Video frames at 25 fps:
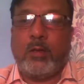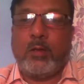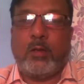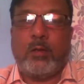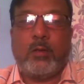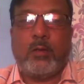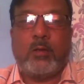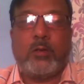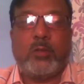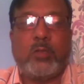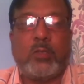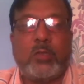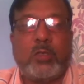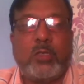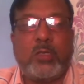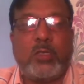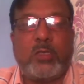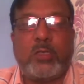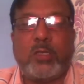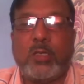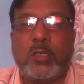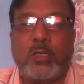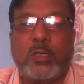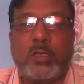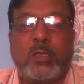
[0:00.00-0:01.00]
So
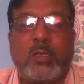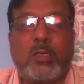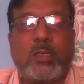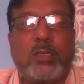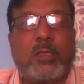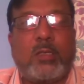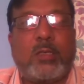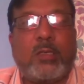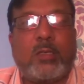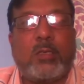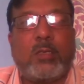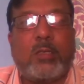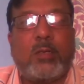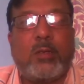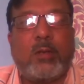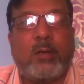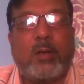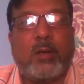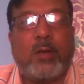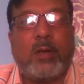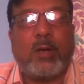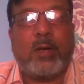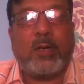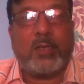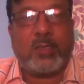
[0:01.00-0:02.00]
this is
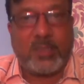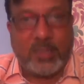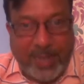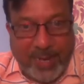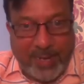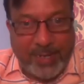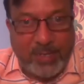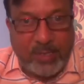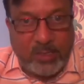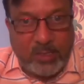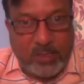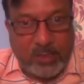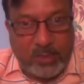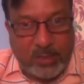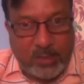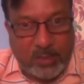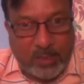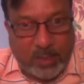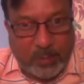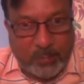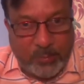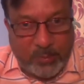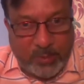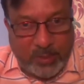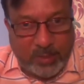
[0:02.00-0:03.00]
a science
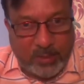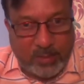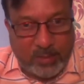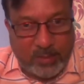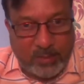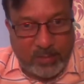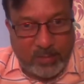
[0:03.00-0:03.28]
subject.